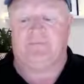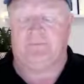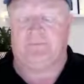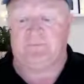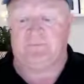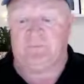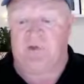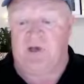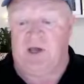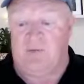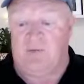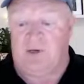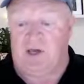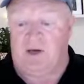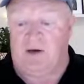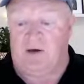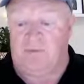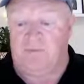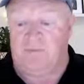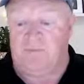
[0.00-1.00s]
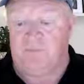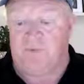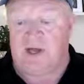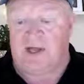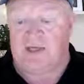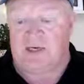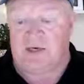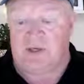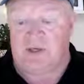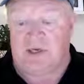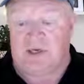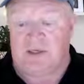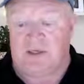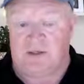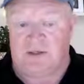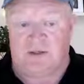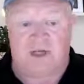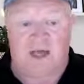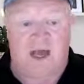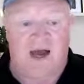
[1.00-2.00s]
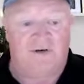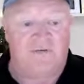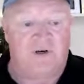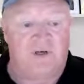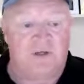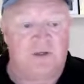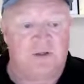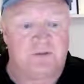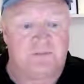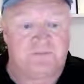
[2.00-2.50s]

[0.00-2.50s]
There we go. That's how you can do the average.